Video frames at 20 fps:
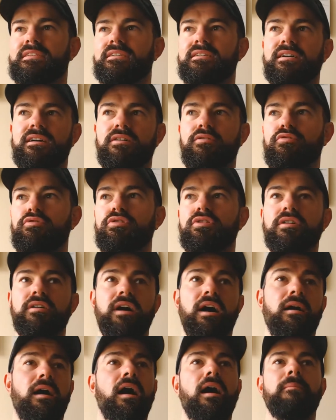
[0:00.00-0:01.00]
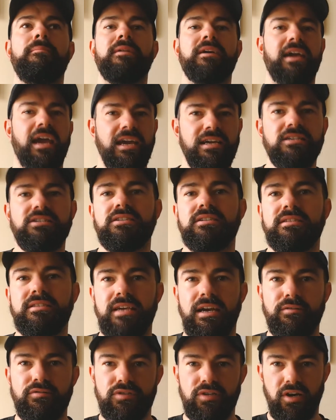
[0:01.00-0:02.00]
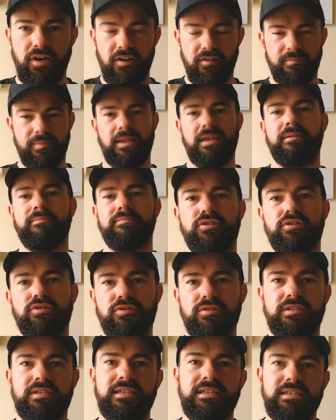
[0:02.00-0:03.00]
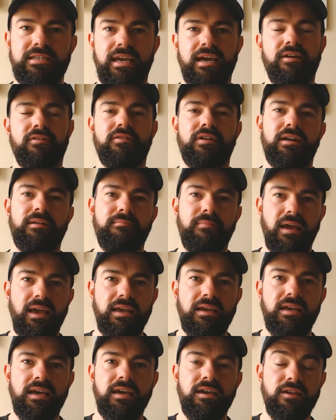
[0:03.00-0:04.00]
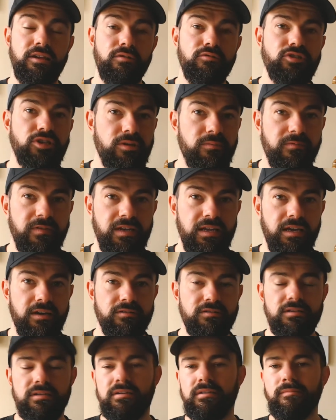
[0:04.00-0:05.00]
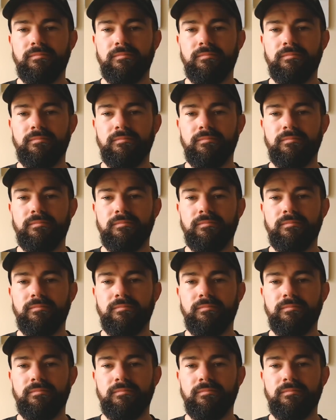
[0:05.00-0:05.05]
obligations outside of being able to sit down and make YouTube videos.